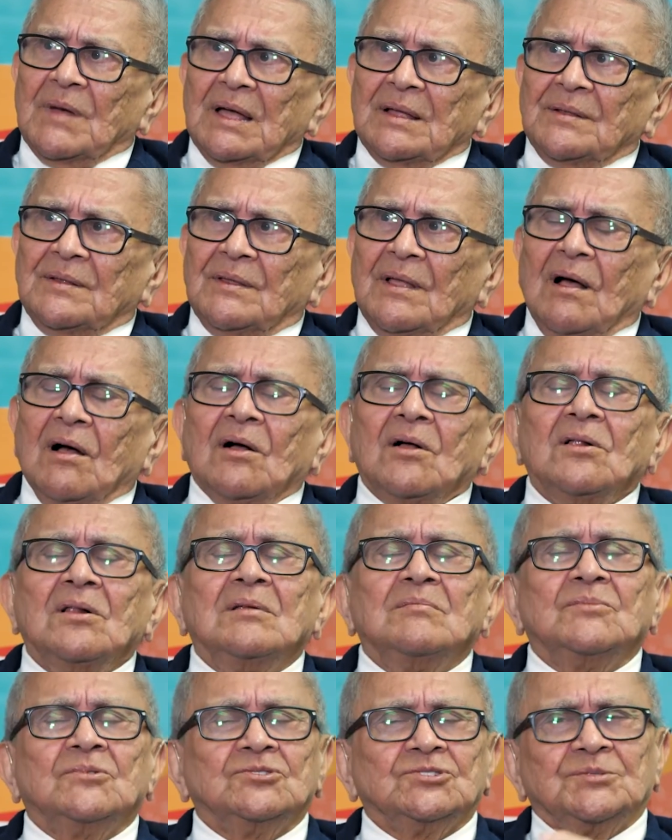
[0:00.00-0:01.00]
I'd
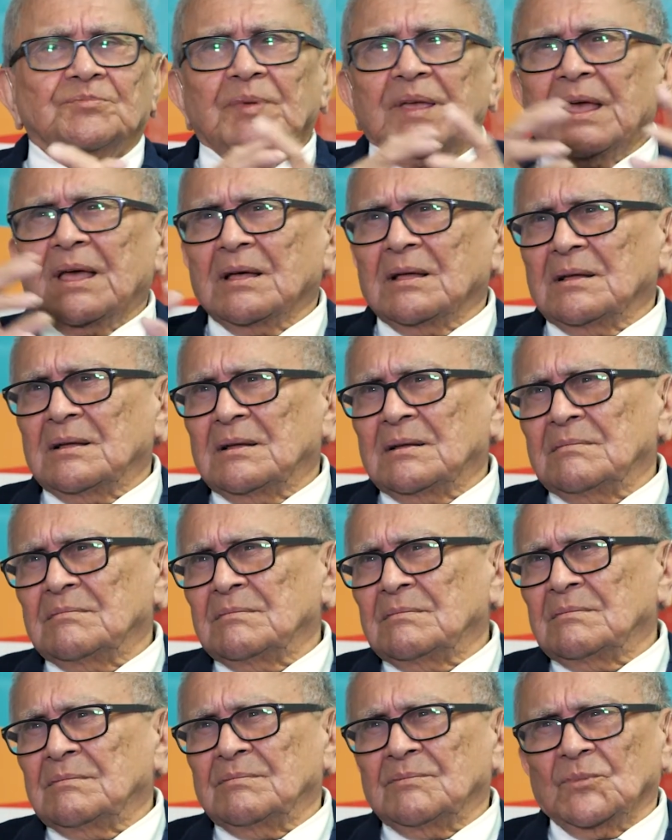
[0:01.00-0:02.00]
almost
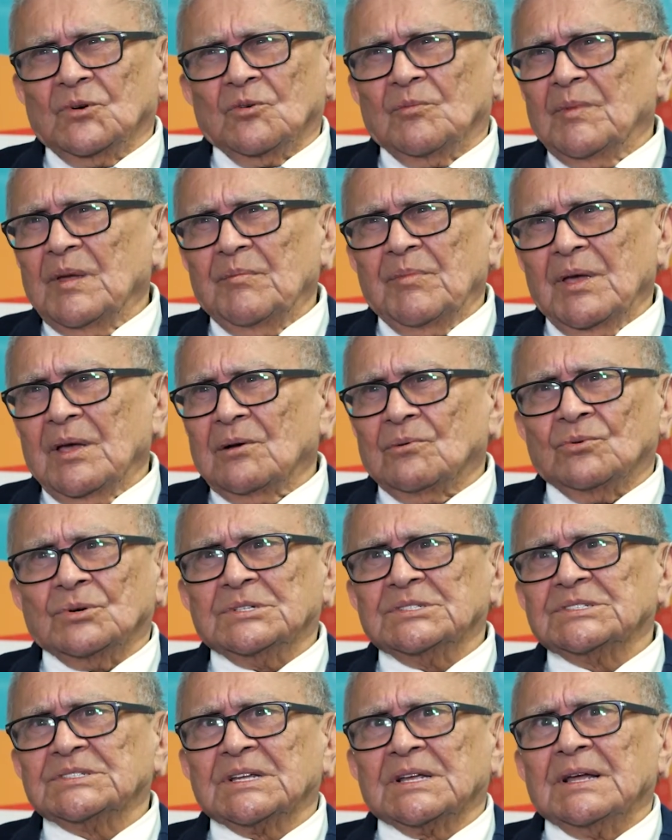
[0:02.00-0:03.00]
become, or maybe I
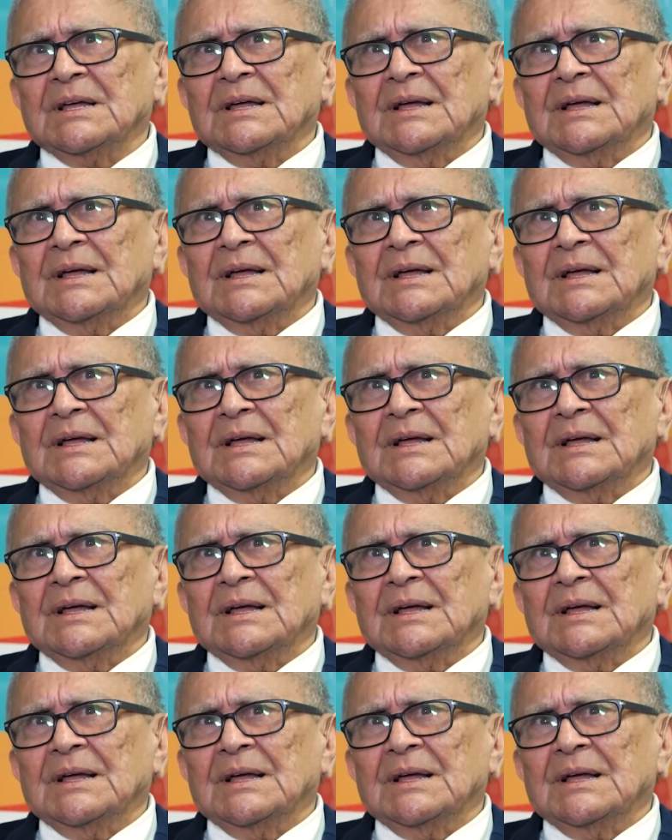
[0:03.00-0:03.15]
was,